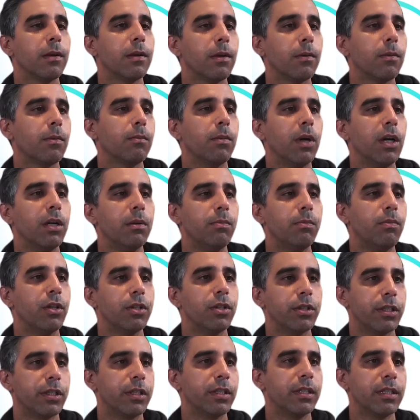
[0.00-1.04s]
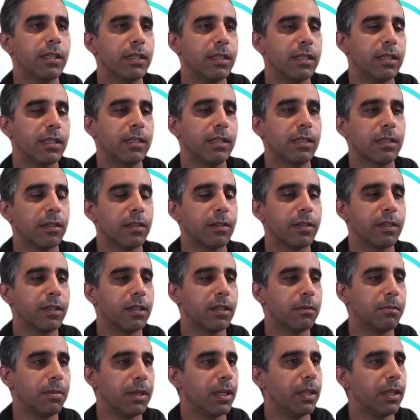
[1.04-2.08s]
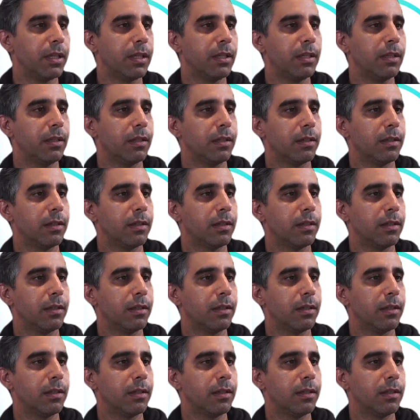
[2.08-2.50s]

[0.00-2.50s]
my approach to this is going to be,